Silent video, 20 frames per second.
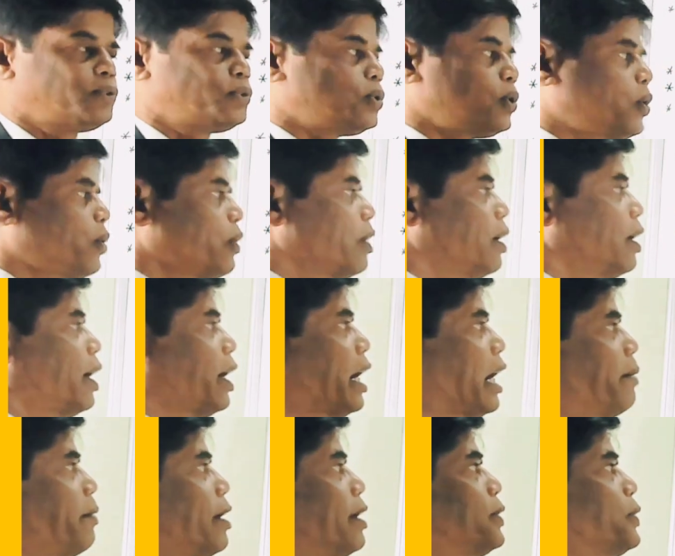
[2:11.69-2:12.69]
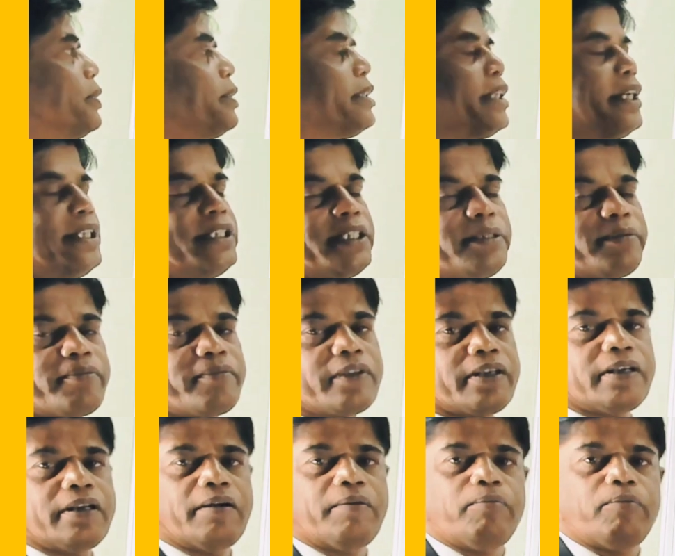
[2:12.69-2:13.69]
So I am also changing
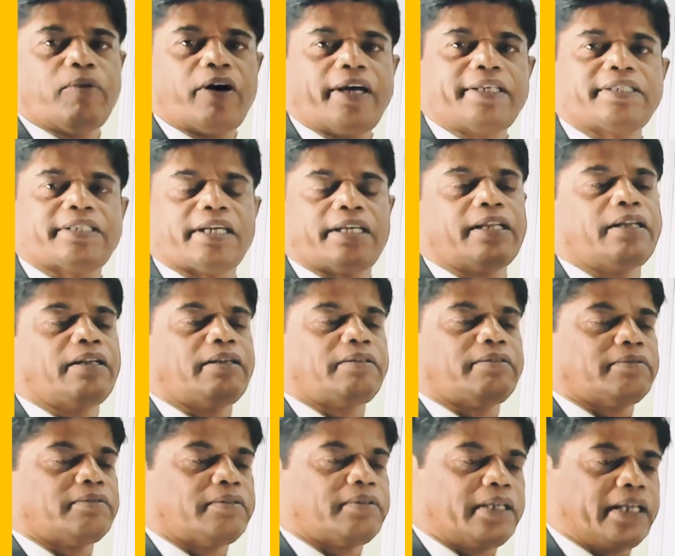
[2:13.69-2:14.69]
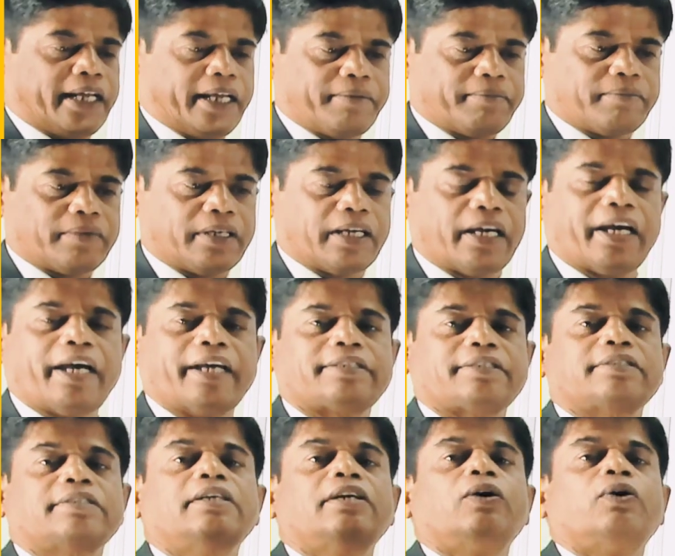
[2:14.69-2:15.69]
my channel name
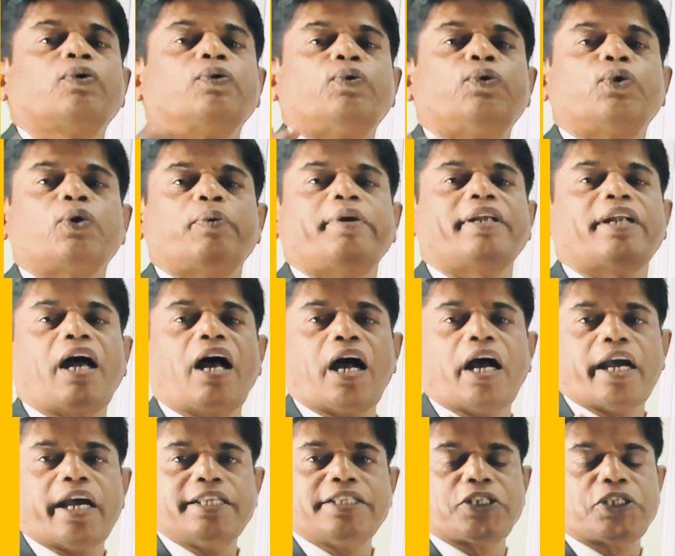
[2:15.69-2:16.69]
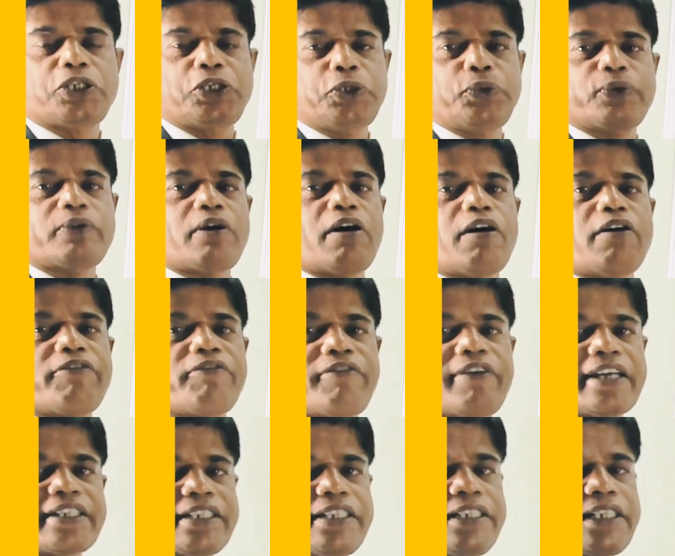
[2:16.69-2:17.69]
as Guruvira Institute of
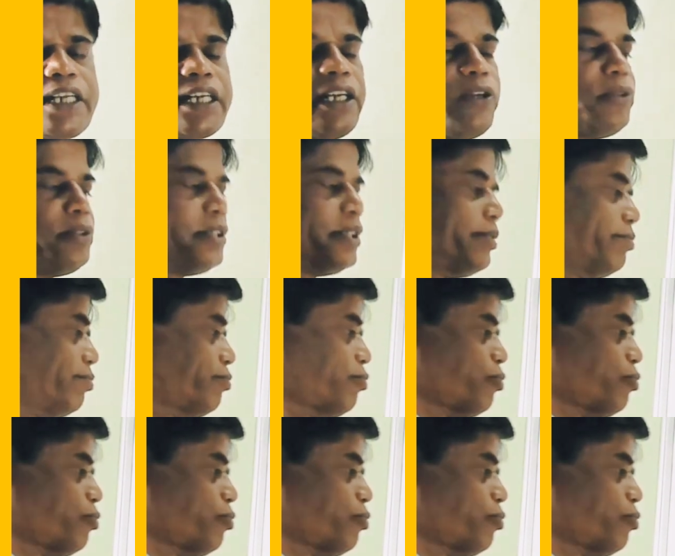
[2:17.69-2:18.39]
Fashion Technology.